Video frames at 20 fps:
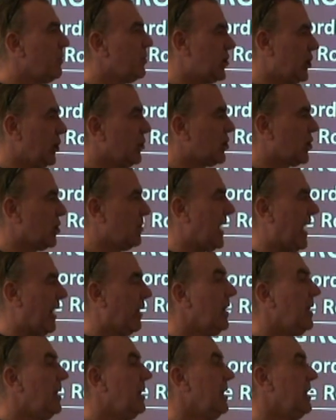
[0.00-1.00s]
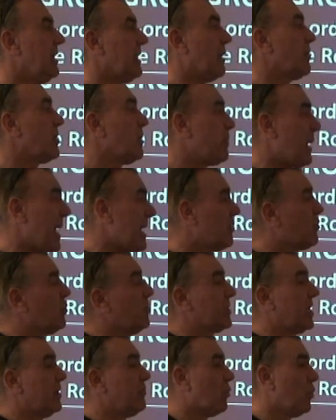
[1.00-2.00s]
it was due to come out. Now under
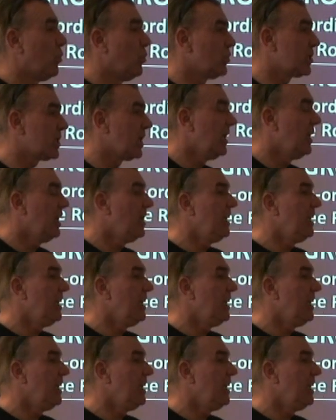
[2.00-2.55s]
bankruptcy rules,